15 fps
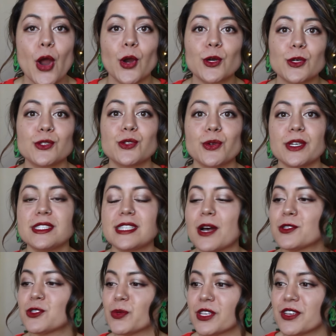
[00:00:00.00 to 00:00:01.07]
Her story
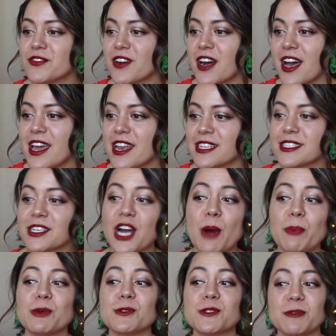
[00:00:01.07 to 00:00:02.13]
sounds really fun. It's a
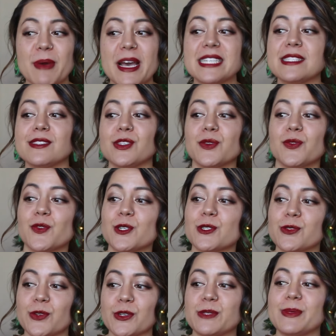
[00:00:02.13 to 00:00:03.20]
couple spends their
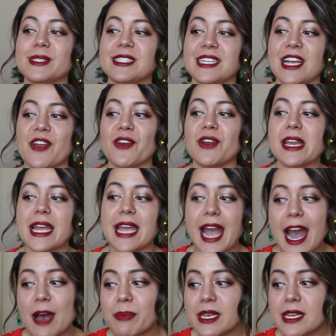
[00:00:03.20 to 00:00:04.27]
first Christmas together in a
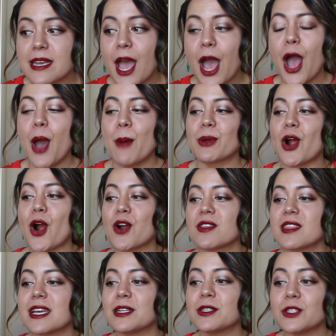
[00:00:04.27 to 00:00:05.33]
cabin, but are
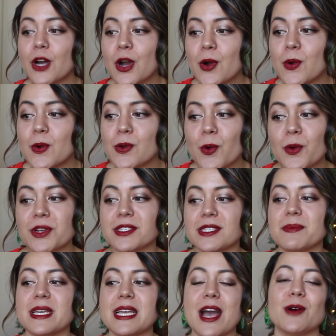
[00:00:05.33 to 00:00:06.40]
they alone or does
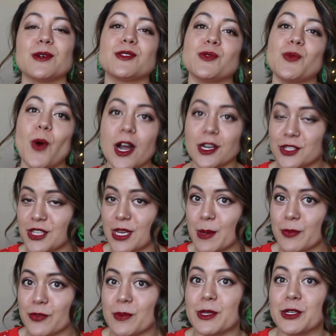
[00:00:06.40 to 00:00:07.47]
something else watch
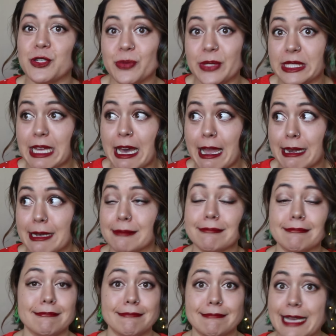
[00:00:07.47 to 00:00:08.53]
them from the tree line?
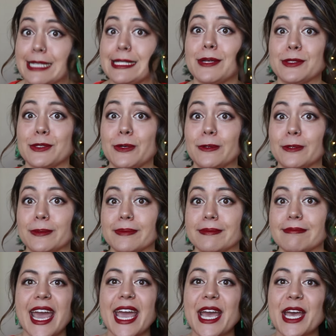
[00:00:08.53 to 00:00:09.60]
That sounds cool.
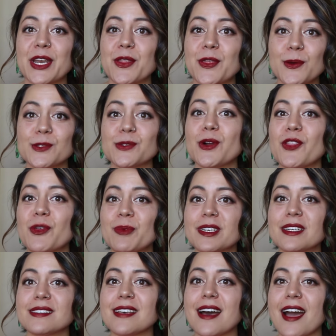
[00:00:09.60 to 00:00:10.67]
And those are all the
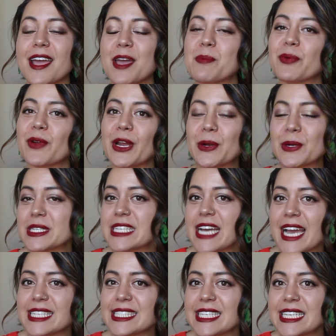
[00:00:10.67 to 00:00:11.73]
books I am
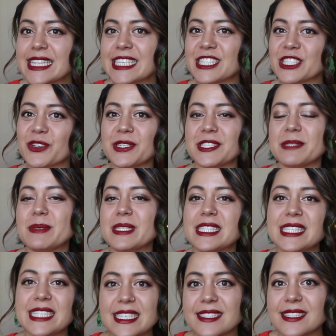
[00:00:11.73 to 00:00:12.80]
prioritizing this Christmas
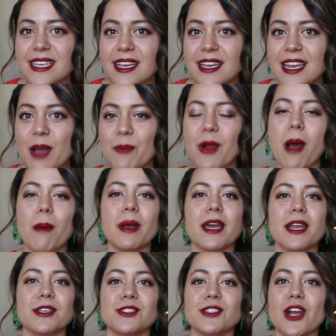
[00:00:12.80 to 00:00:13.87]
season. I'm probably
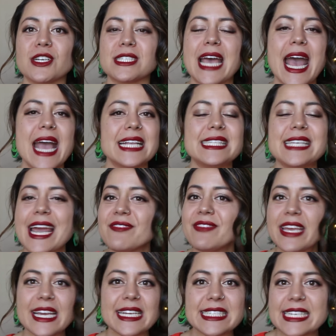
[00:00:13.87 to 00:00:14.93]
gonna start
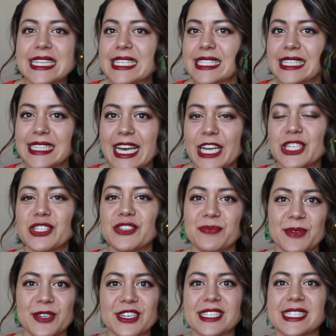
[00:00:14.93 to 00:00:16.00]
diving into this collection of
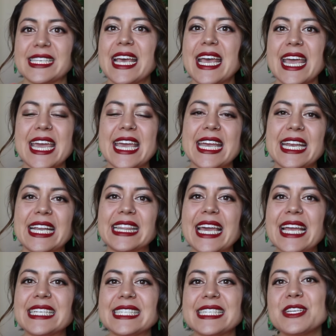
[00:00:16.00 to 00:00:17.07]
books in
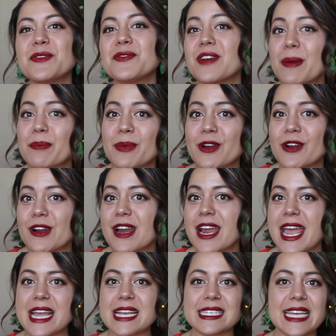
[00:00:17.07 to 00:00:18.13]
late November
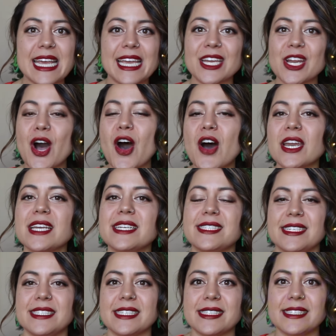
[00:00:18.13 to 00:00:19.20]
and take it on
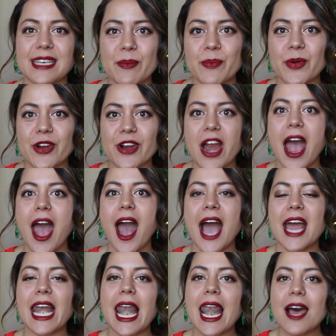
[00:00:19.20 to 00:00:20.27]
into December.
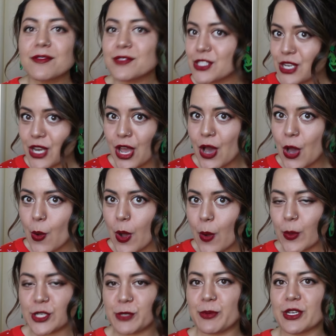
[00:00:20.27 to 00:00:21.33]
I'd love to know
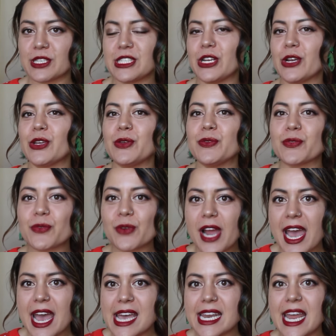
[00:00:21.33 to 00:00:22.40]
which books here you've
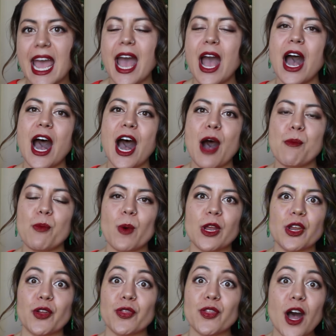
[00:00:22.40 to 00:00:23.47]
read, what
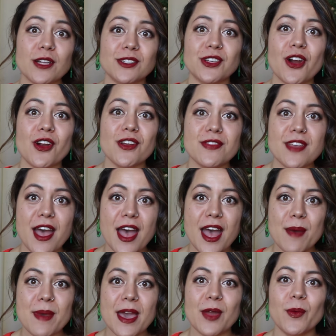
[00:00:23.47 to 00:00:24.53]
your thoughts are on
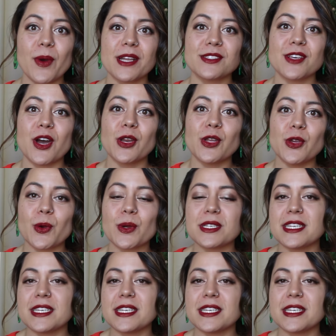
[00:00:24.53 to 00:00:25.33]
them, and what is on your